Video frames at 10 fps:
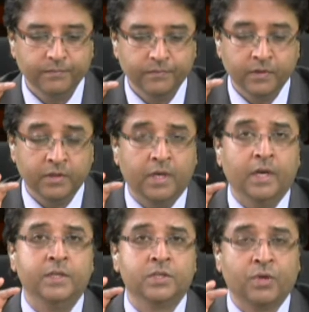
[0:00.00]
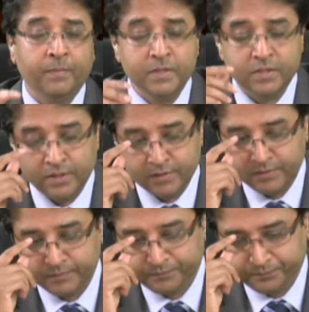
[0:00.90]
there are discrepancies,
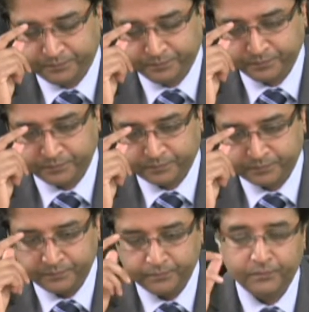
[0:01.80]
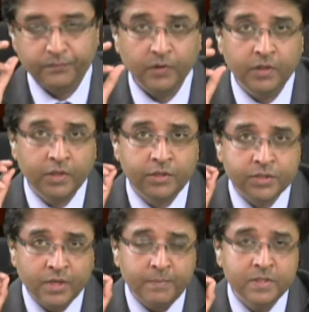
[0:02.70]
the
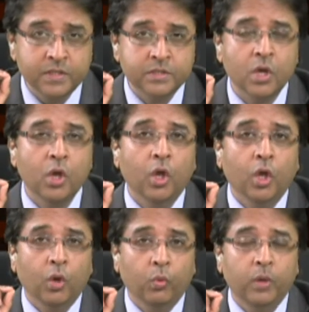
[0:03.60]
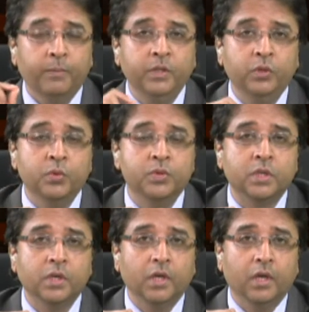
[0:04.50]
discrepancies will be used
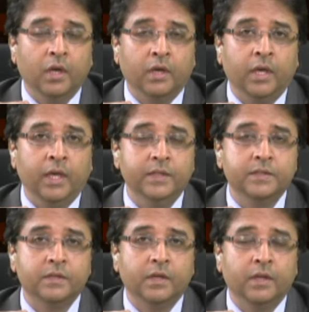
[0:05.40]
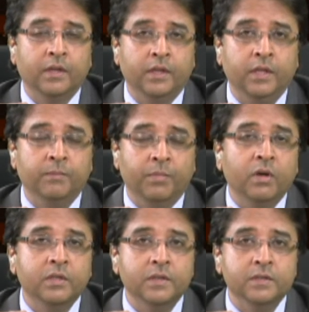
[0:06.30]
against the
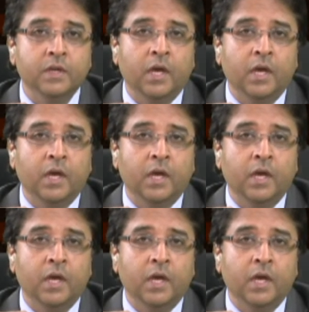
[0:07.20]
parties.